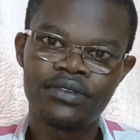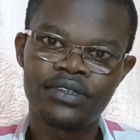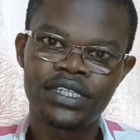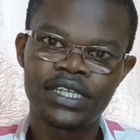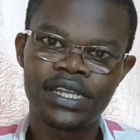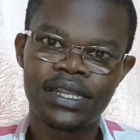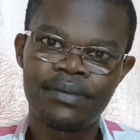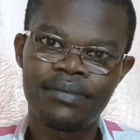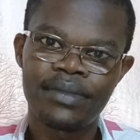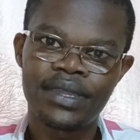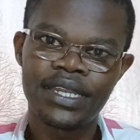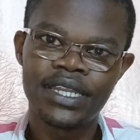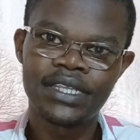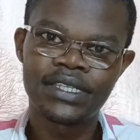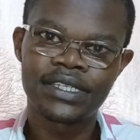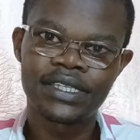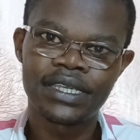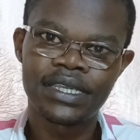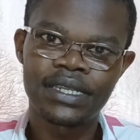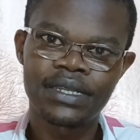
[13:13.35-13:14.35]

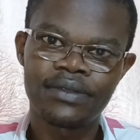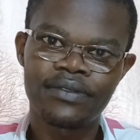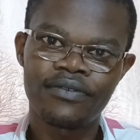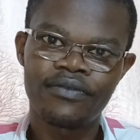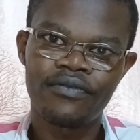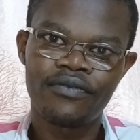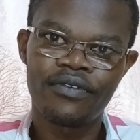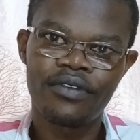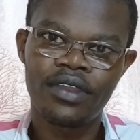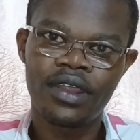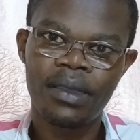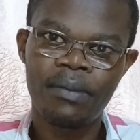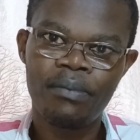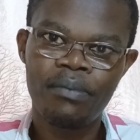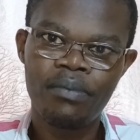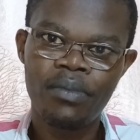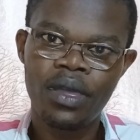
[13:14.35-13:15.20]
telemedicine forum,